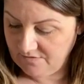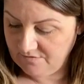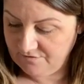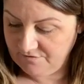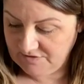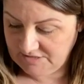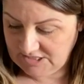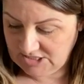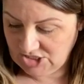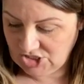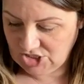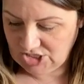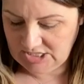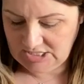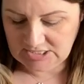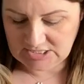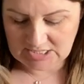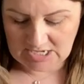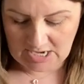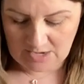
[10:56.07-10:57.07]
fitted
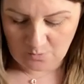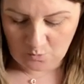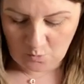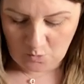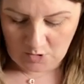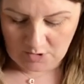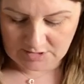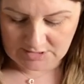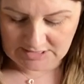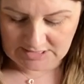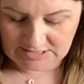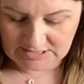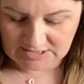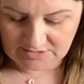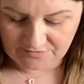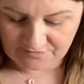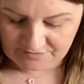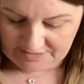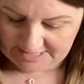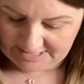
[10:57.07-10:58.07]
sheet and one is
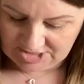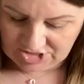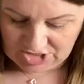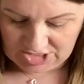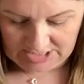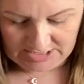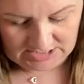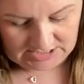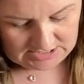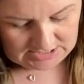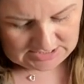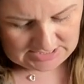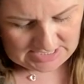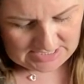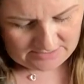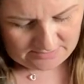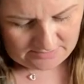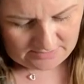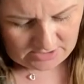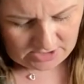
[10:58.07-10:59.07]
a flat sheet.
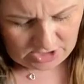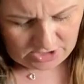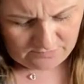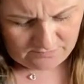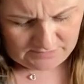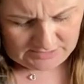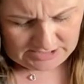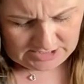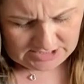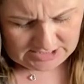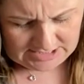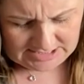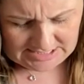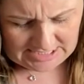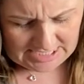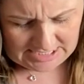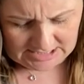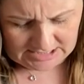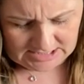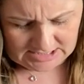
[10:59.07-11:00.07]
Now, I couldn't really
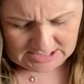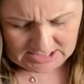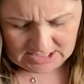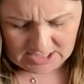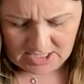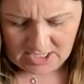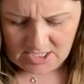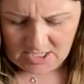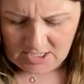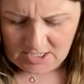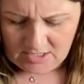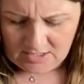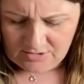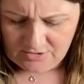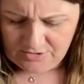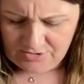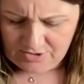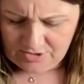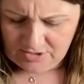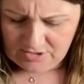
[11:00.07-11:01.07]
understand
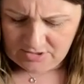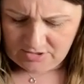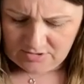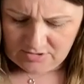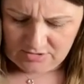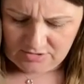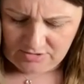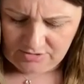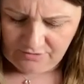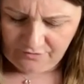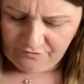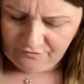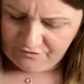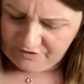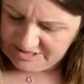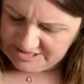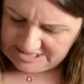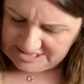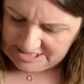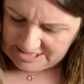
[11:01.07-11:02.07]
that the
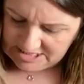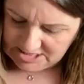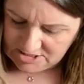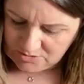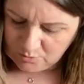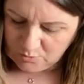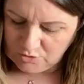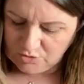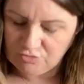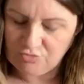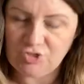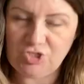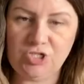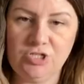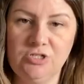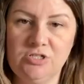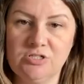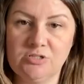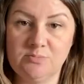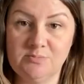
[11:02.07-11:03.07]
fitted was
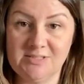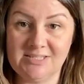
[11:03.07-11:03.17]
reduced from